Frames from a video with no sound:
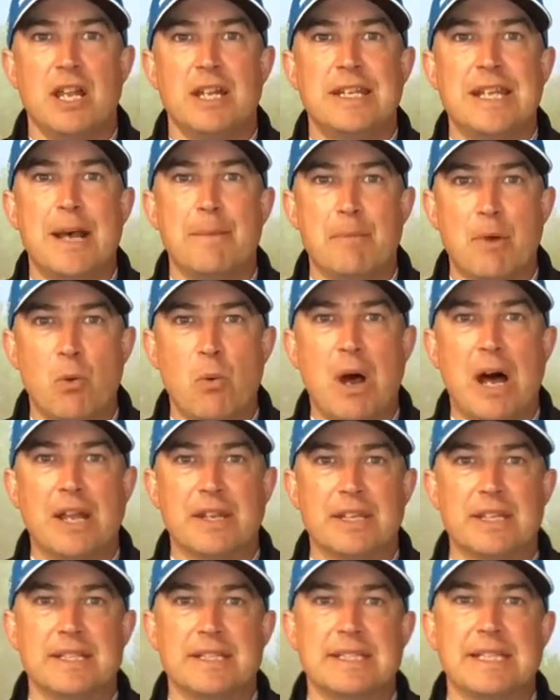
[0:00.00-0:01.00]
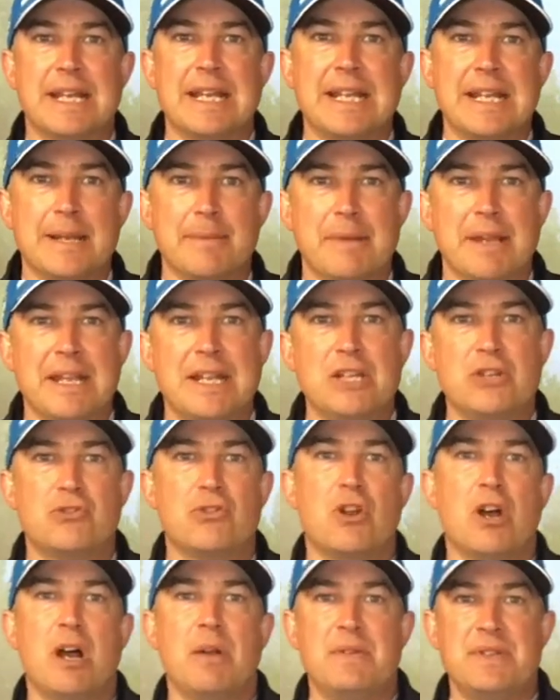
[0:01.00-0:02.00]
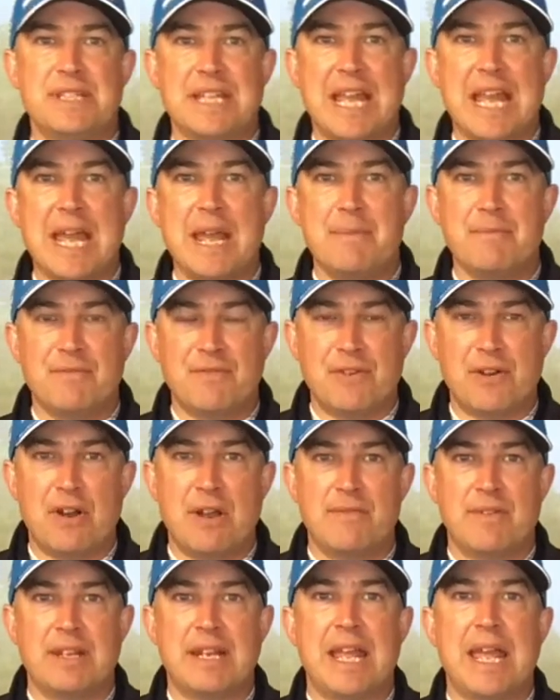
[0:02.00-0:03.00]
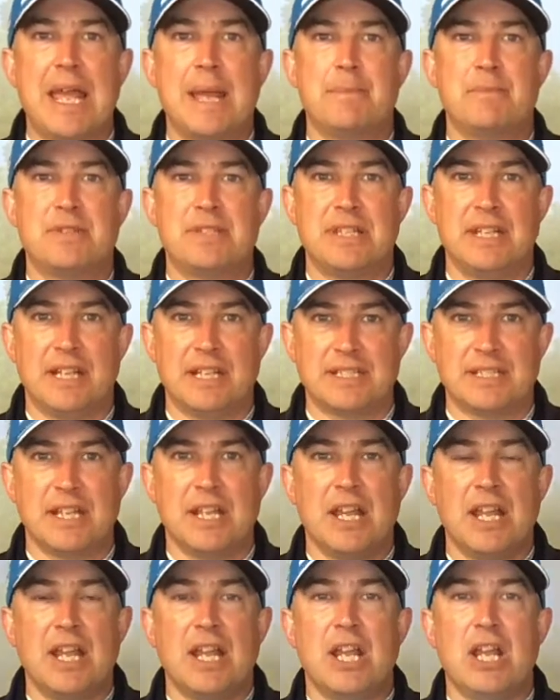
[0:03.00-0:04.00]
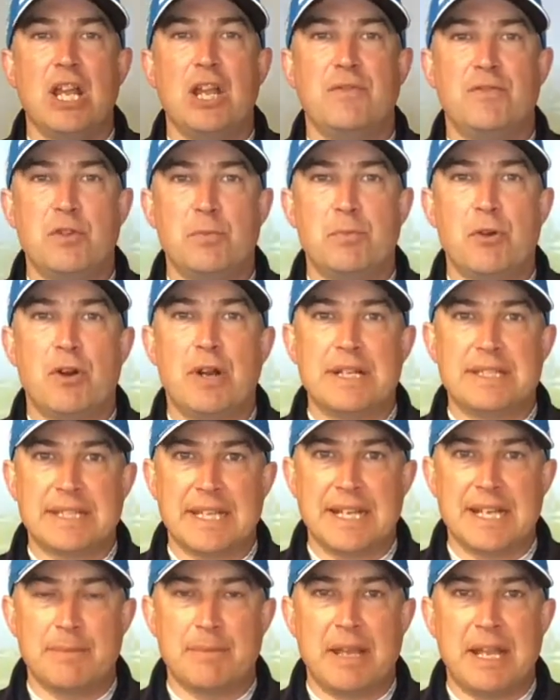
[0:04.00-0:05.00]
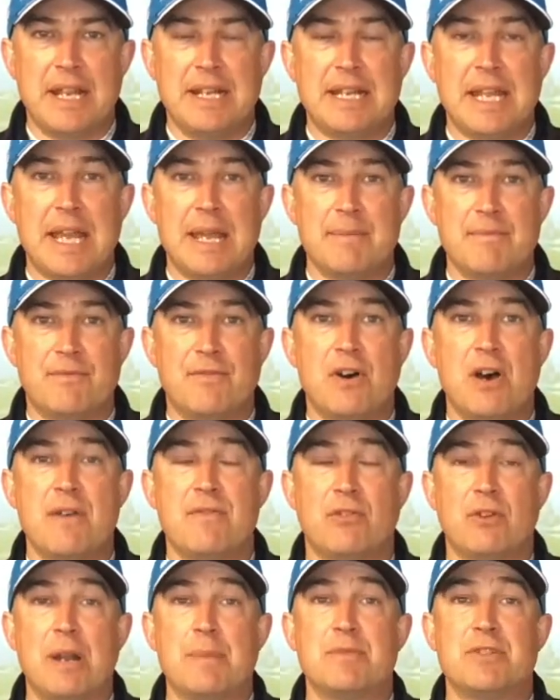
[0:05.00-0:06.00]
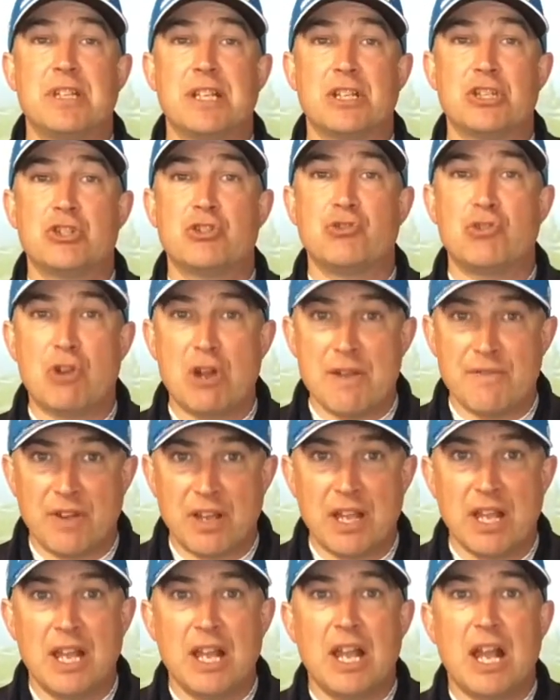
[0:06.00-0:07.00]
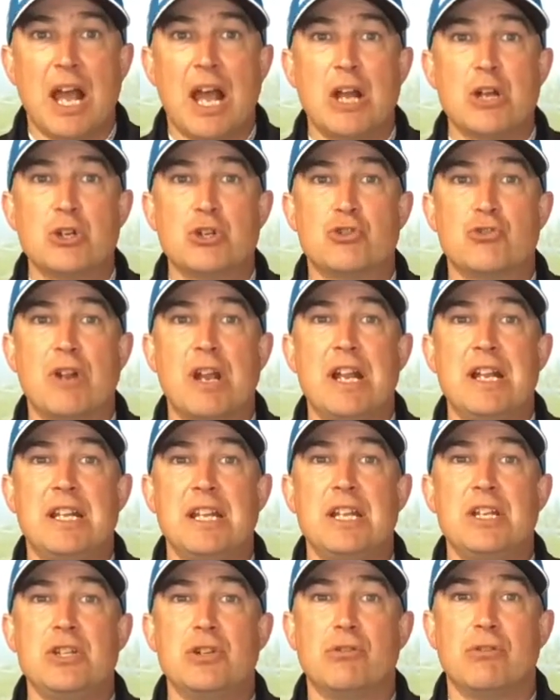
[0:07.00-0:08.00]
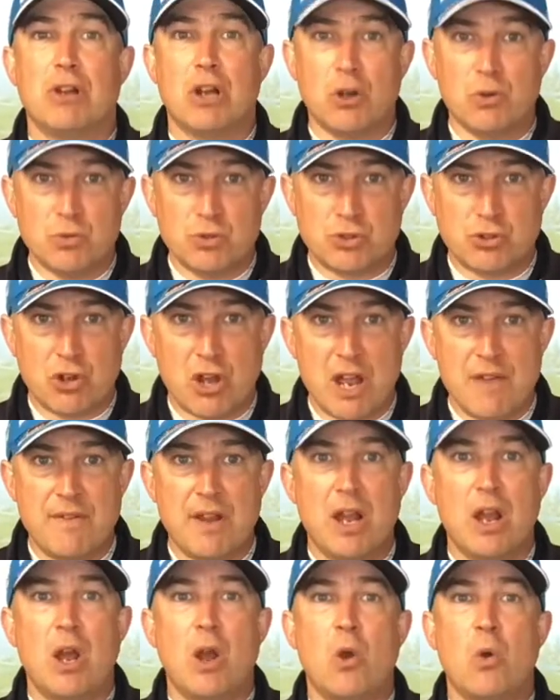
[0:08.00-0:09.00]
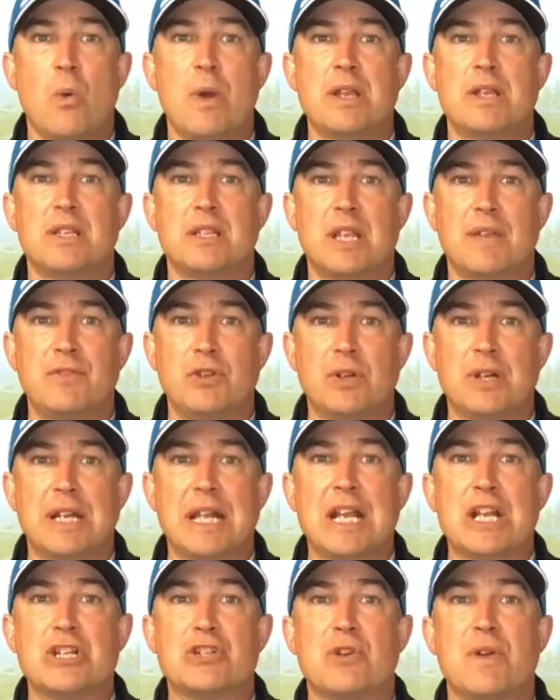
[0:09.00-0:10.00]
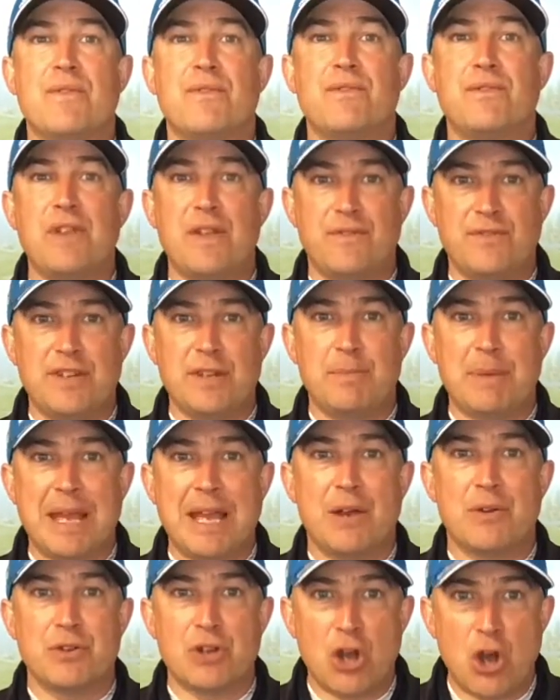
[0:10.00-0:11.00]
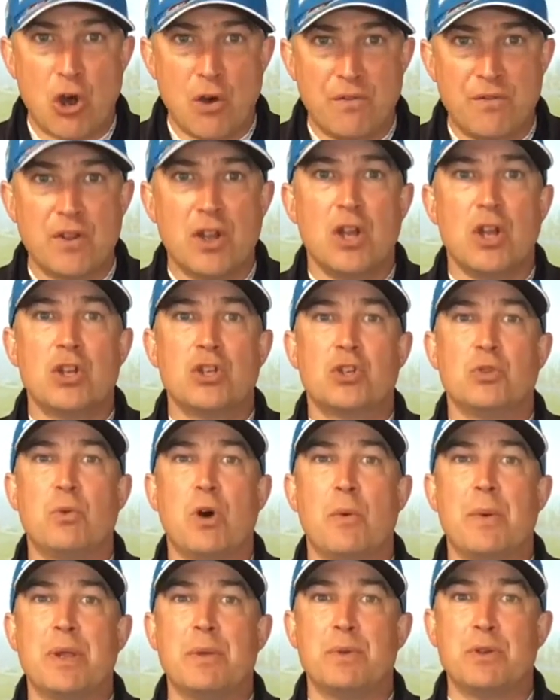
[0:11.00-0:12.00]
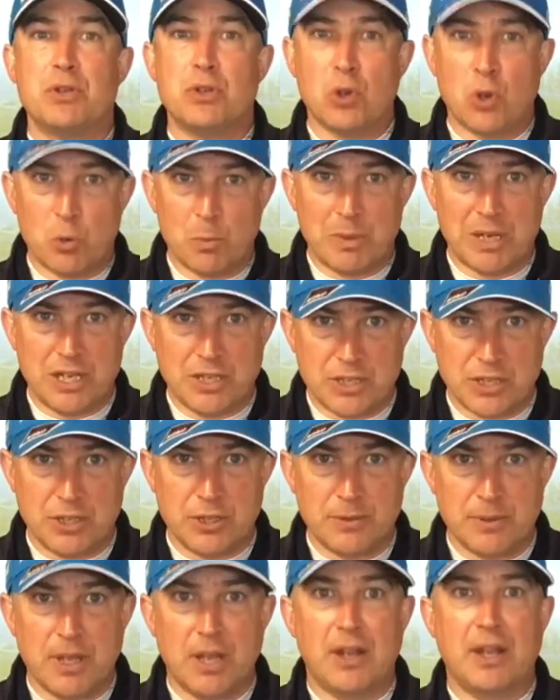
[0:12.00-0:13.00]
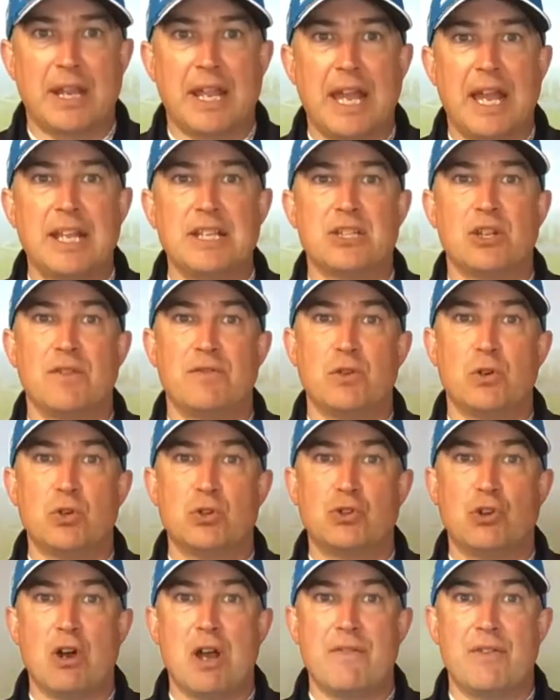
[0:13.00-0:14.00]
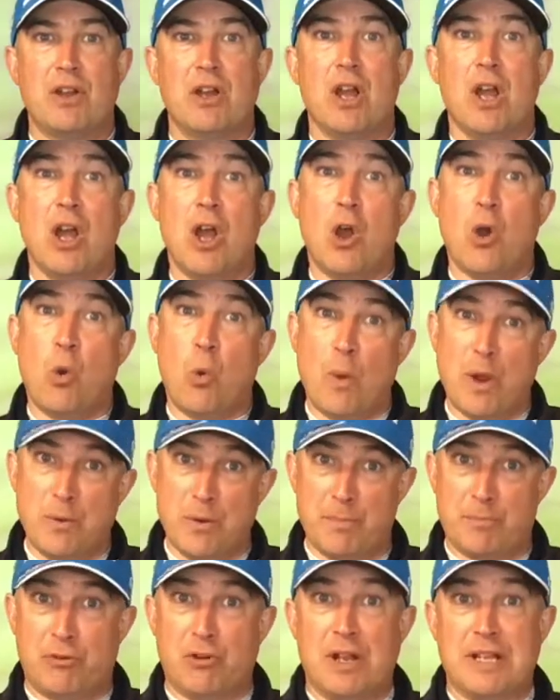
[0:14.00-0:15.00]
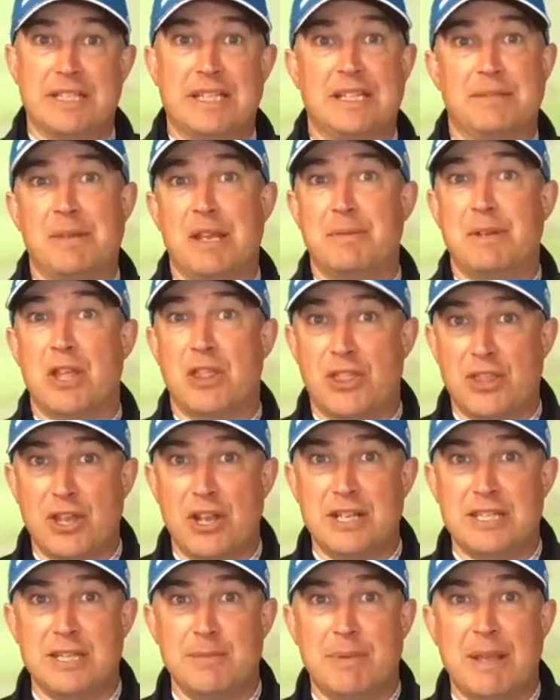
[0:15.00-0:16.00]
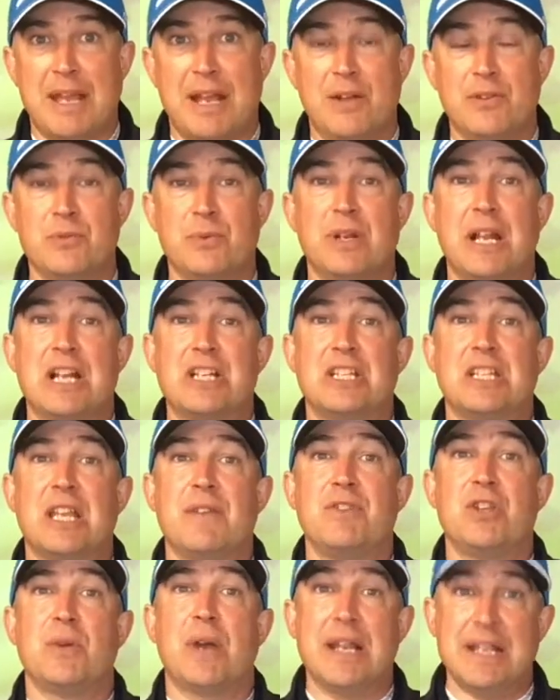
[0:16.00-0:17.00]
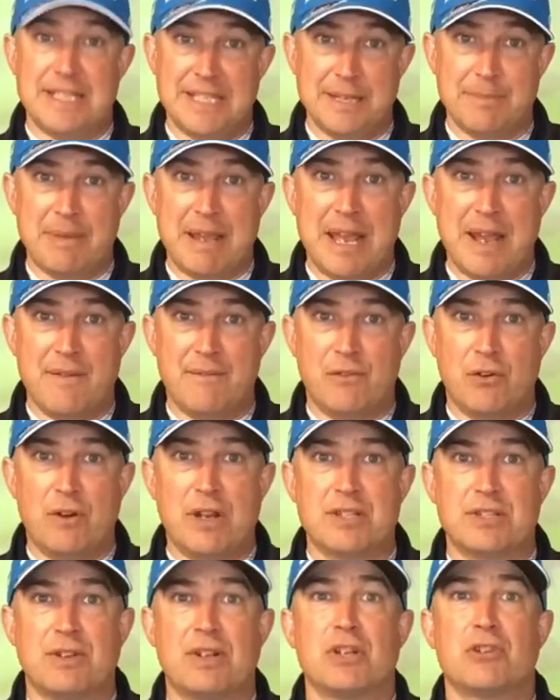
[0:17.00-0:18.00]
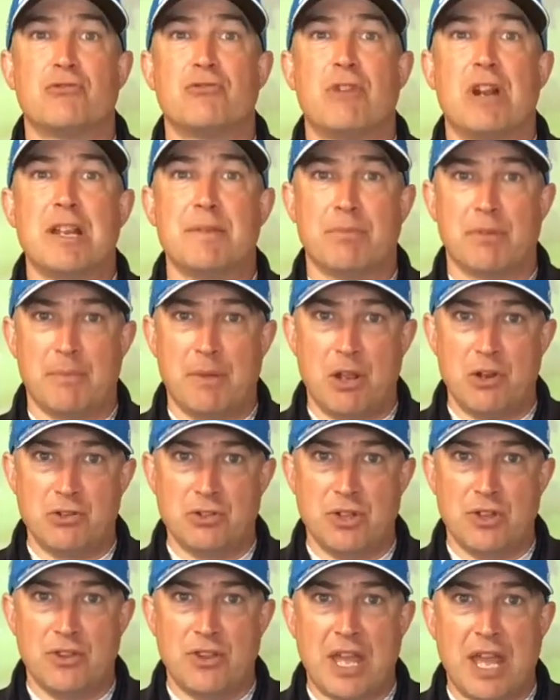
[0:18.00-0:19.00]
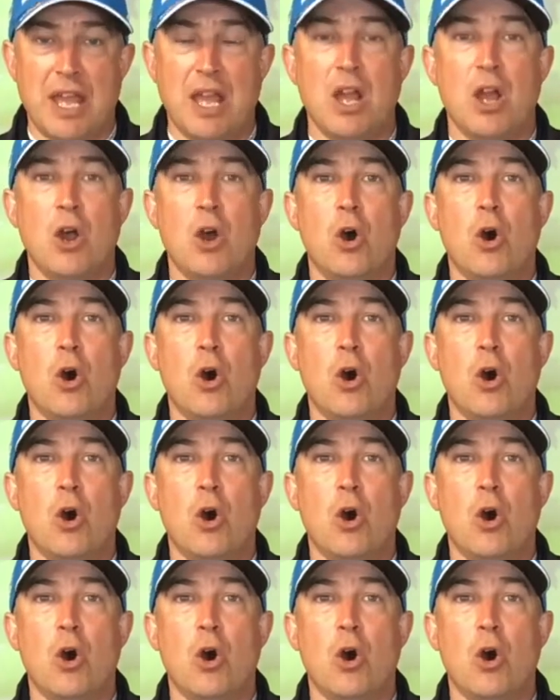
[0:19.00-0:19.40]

Number one, TaylorMade drivers M5 and M6. If you buy a TaylorMade M5 or M6 driver and trade in your old driver, we can give you an extra £50 off to what we would normally do. Okay, so if your driver, we would price it maybe at £30, we'll actually give you £80 for it. So a great promotion that.